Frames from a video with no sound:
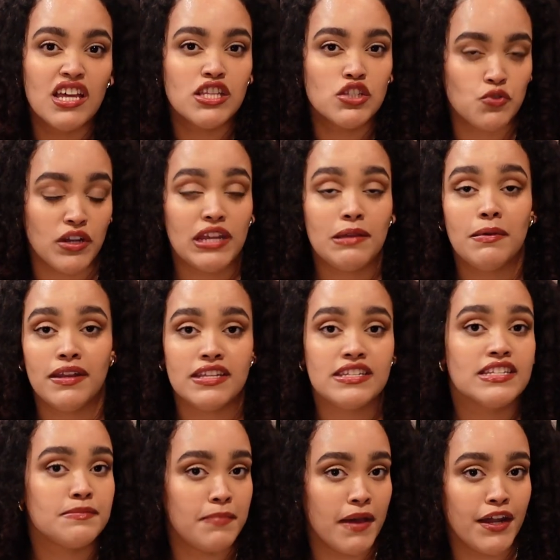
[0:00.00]
20 minutes
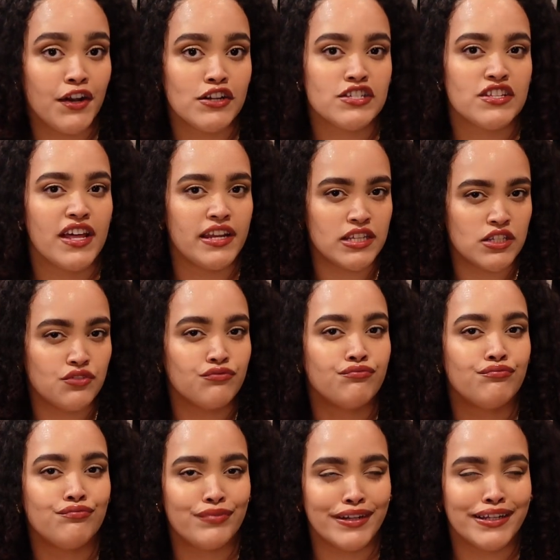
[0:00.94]
is better so that it's
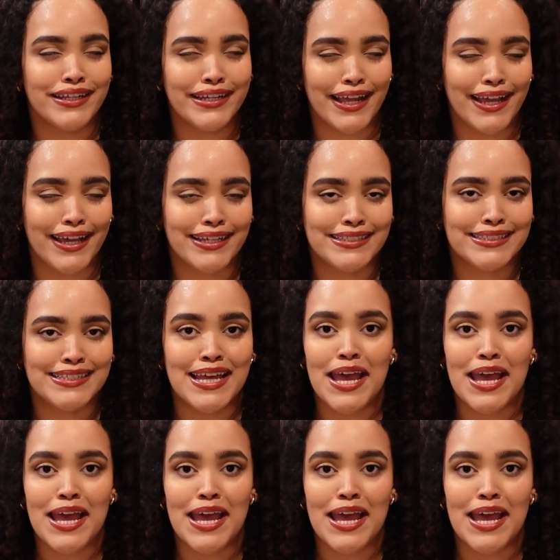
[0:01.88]
really nice.